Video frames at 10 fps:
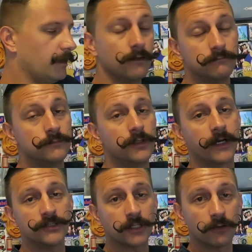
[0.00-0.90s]
don't know, you
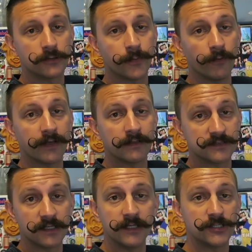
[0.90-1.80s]
guys should go to Chipotle.
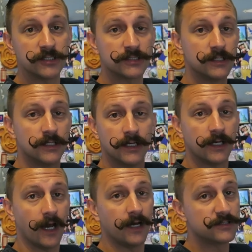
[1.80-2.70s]
It's delicious,
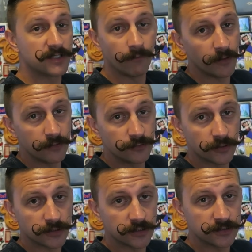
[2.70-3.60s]
somewhat
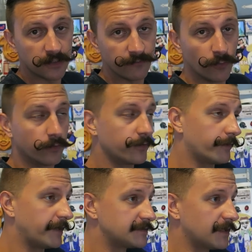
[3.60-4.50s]
nutritious if you order the
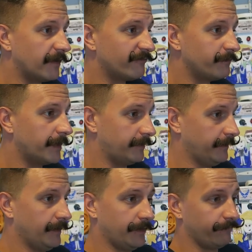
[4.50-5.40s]
right stuff, but
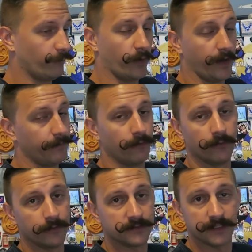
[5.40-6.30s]
what I'm gonna
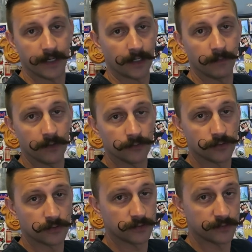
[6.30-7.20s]
order is not gonna be
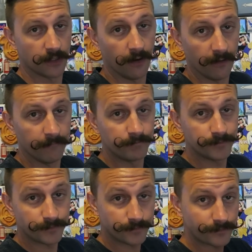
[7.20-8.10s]
nutritious at all.
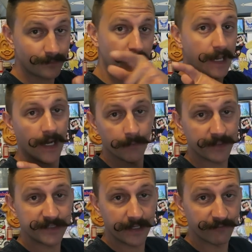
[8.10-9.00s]
And I'm
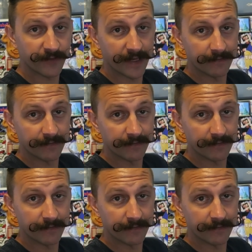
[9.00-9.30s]
excited for